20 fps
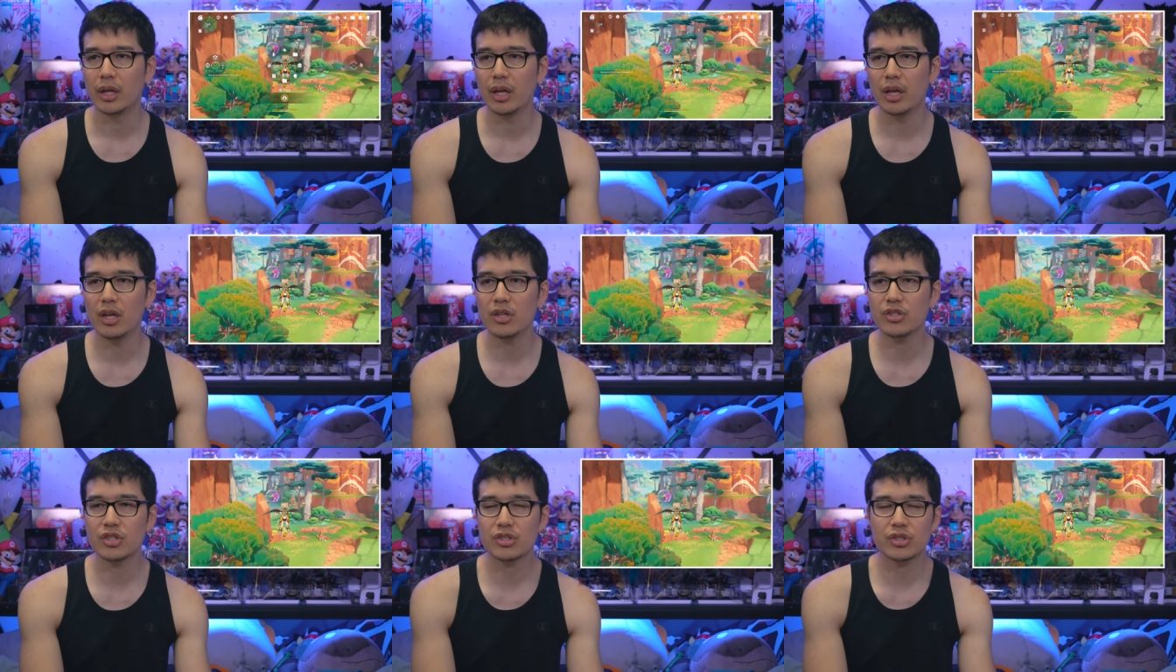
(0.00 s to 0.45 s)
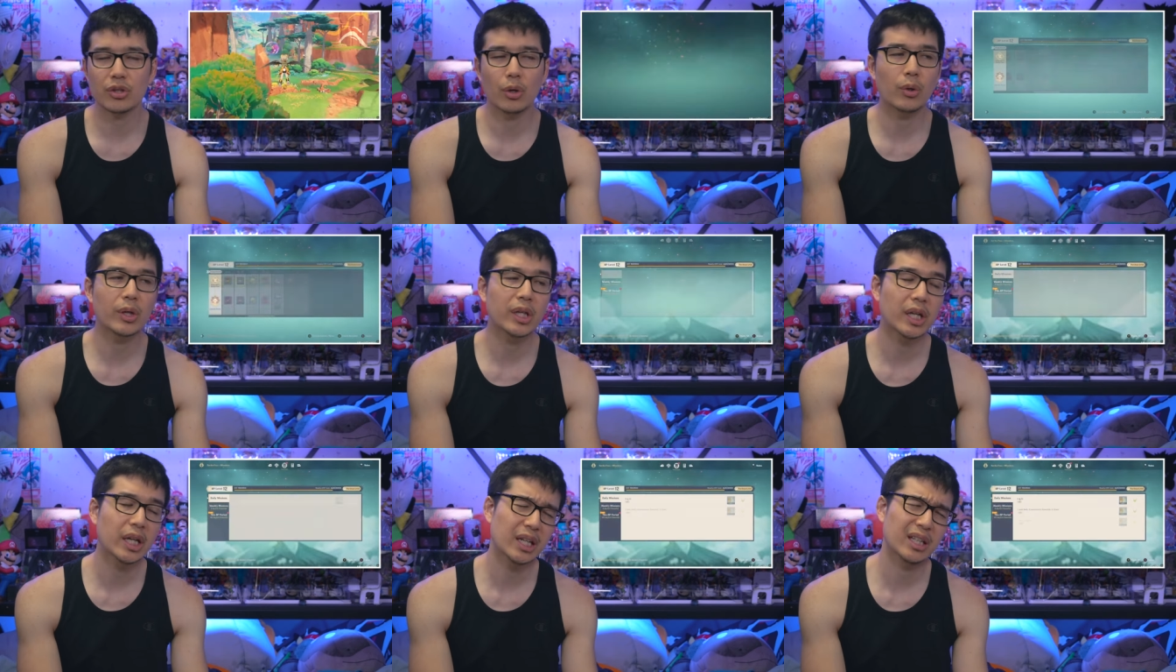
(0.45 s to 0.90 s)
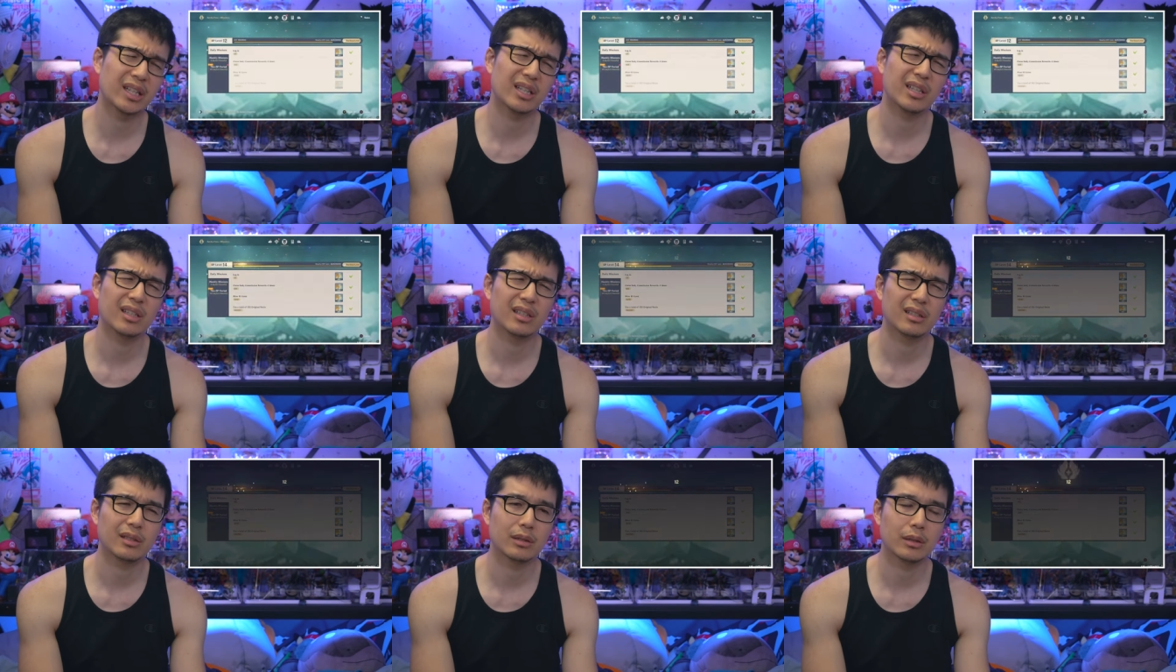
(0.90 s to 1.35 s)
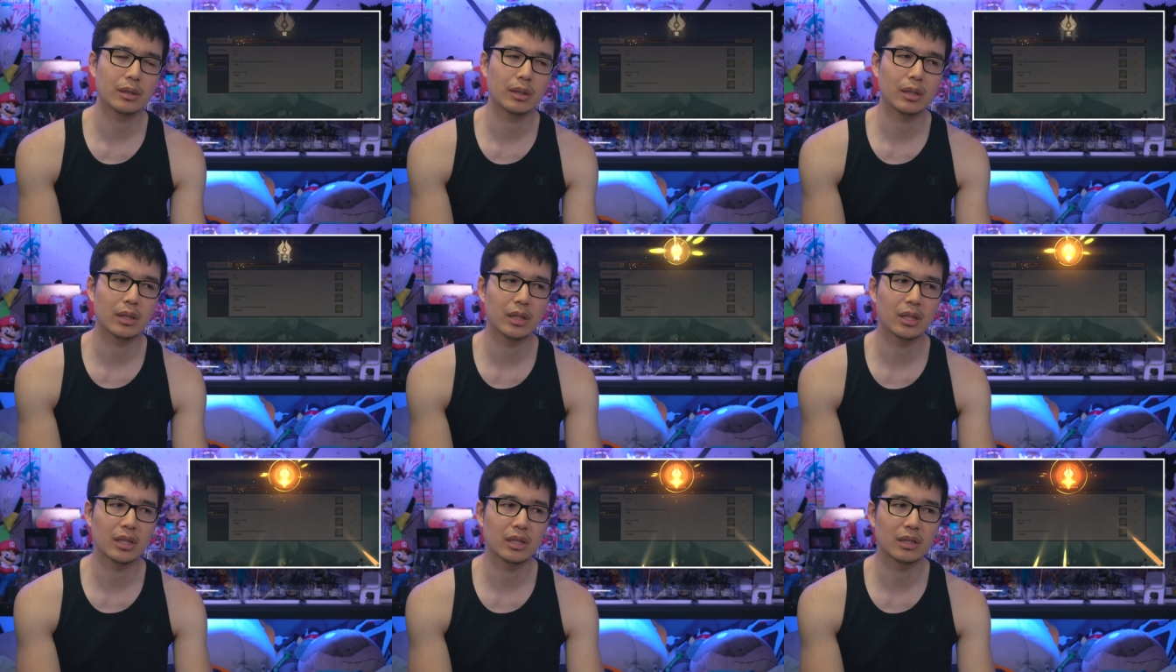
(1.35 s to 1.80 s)
is just okay
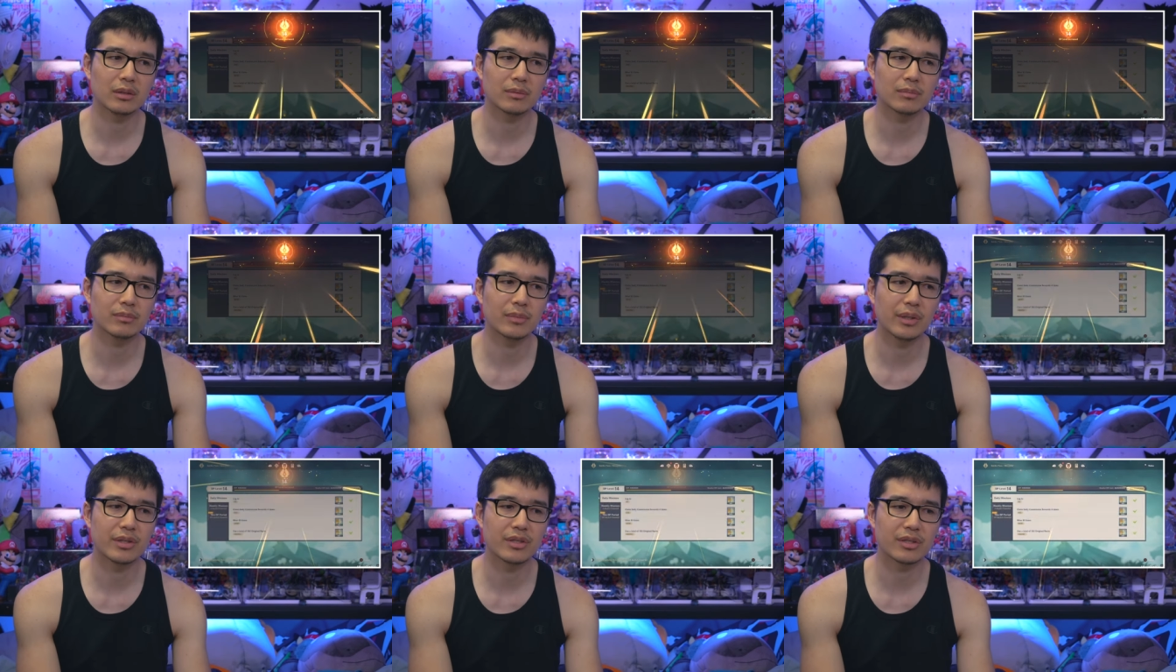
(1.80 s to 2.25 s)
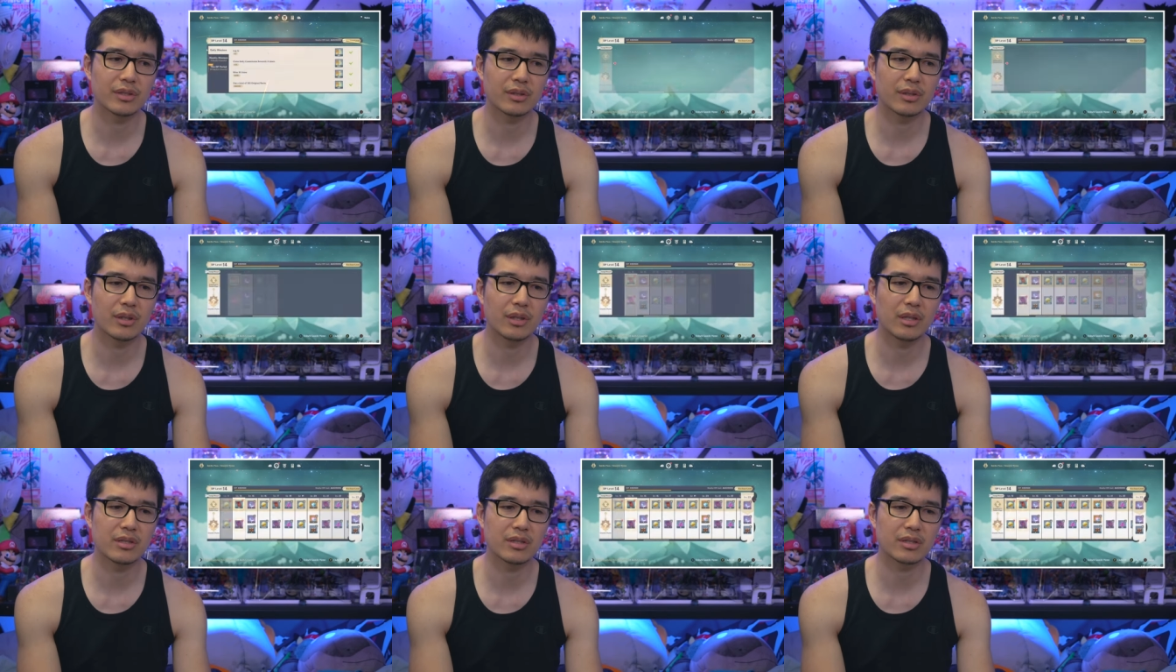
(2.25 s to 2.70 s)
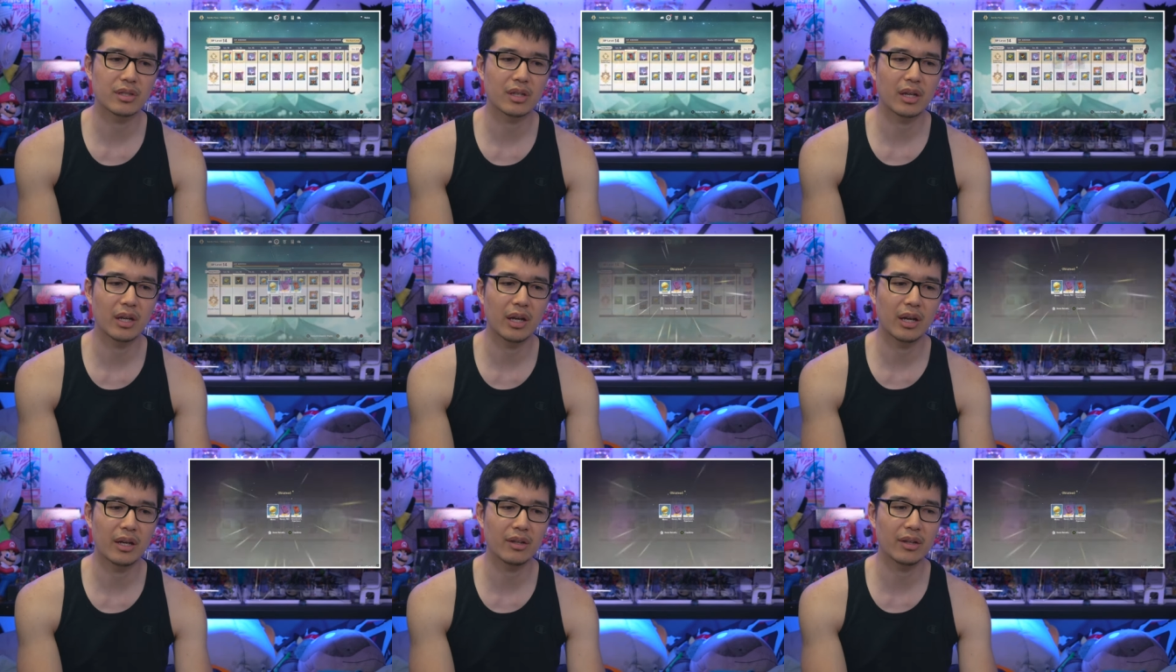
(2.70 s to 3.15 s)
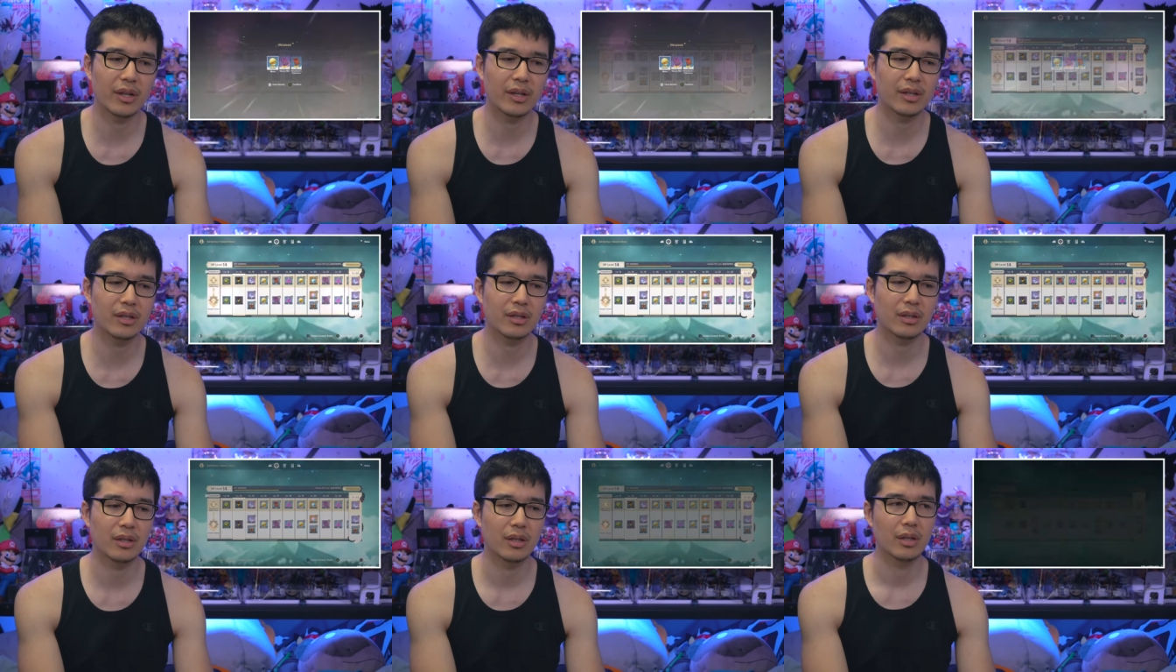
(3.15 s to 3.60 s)
um, it's it's kind of
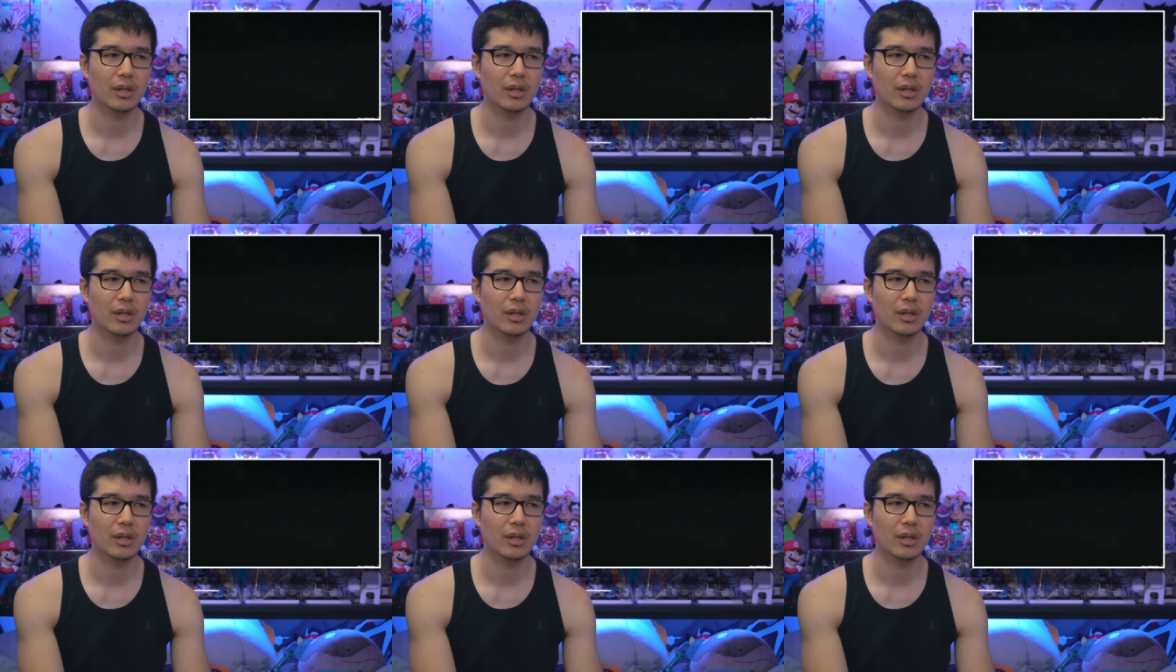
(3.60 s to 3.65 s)
like